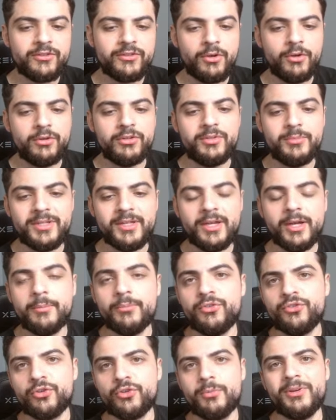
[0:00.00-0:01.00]
it's going to
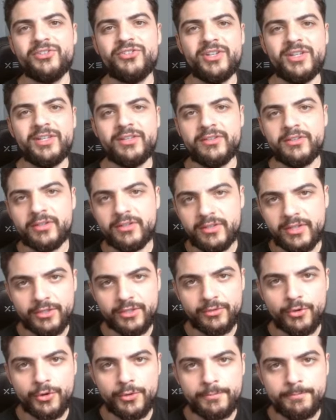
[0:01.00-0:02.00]
become so much easier down
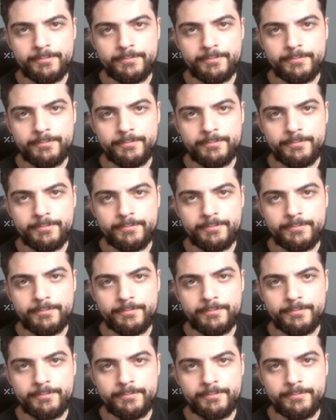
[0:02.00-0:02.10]
the road.